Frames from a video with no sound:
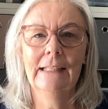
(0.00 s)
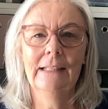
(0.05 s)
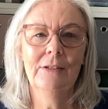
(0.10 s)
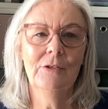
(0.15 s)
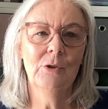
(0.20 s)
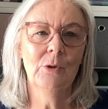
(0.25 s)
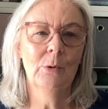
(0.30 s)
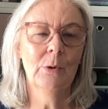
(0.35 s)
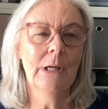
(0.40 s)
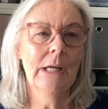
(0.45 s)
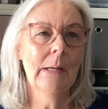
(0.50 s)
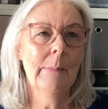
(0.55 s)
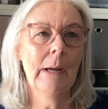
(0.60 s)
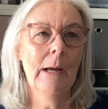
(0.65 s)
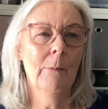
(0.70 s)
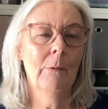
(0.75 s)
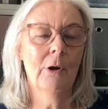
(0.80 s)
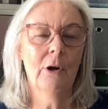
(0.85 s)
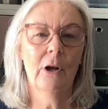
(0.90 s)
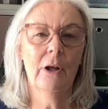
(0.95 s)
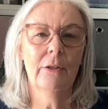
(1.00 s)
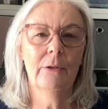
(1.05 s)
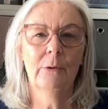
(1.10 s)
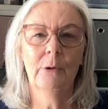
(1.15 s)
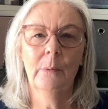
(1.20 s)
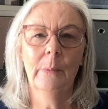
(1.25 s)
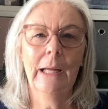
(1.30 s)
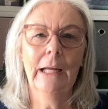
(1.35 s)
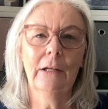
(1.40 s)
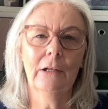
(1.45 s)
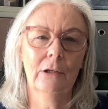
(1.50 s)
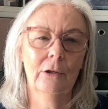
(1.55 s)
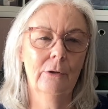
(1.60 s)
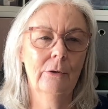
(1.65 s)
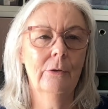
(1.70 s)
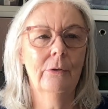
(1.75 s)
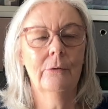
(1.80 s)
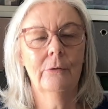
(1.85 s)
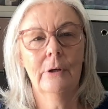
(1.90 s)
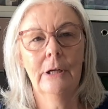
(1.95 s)
talking about what I thought about Clue
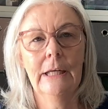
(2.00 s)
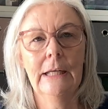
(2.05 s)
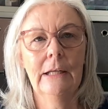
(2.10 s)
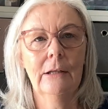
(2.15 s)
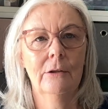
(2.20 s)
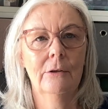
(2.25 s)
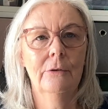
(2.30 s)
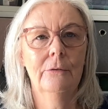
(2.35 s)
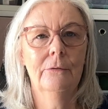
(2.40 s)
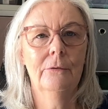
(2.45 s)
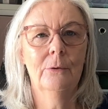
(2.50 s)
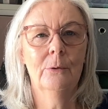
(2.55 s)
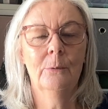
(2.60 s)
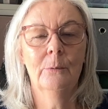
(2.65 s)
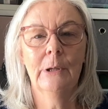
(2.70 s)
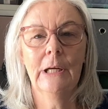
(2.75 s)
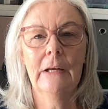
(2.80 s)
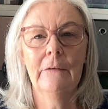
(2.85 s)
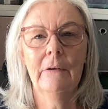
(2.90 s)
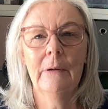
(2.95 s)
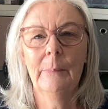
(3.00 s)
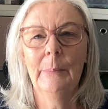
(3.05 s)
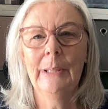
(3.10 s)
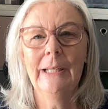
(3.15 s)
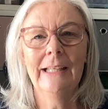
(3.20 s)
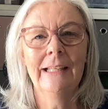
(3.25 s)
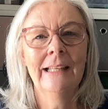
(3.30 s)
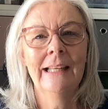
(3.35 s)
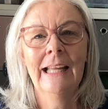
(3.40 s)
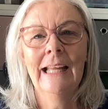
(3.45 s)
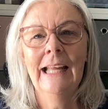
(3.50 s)
3, Clue 4, whatever, but